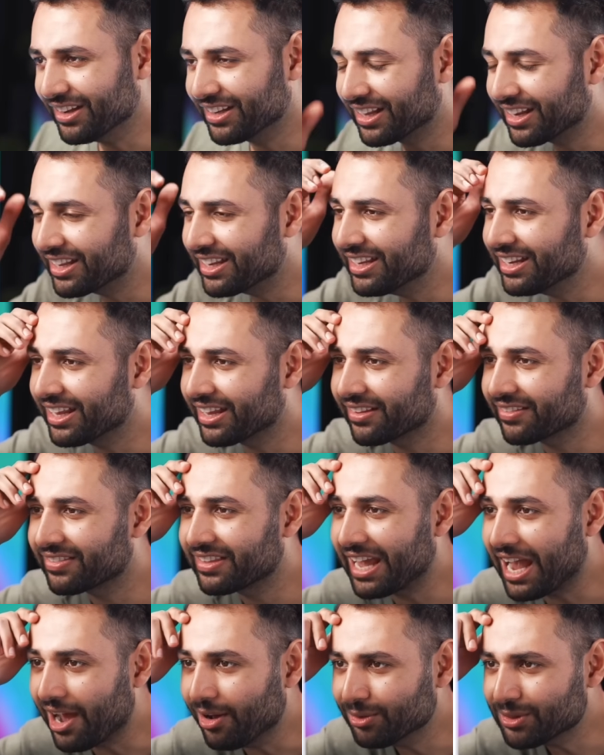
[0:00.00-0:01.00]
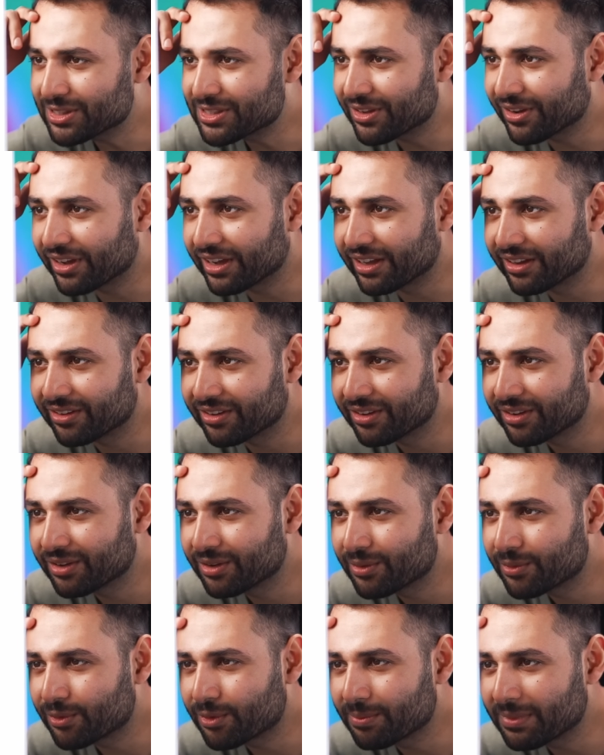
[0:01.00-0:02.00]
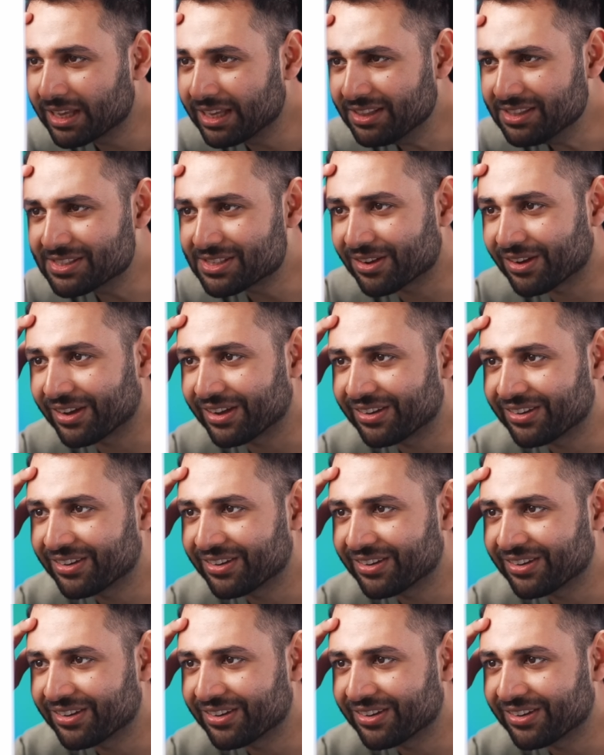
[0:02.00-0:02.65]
cleaning the outside from the inside?